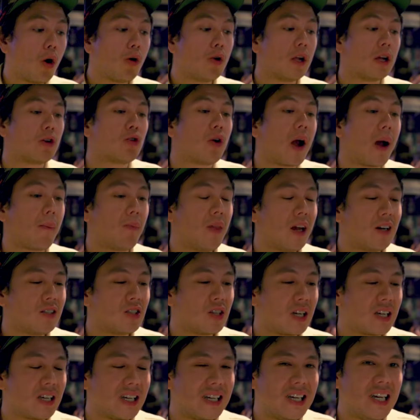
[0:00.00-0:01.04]
Holy crap, that is
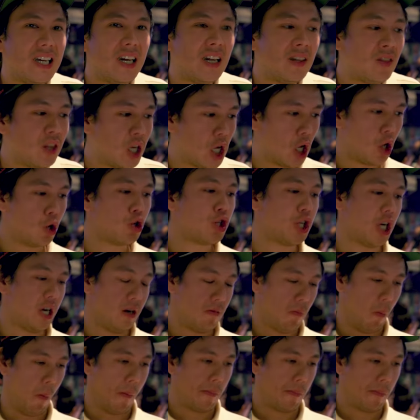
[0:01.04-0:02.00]
like eating the ocean.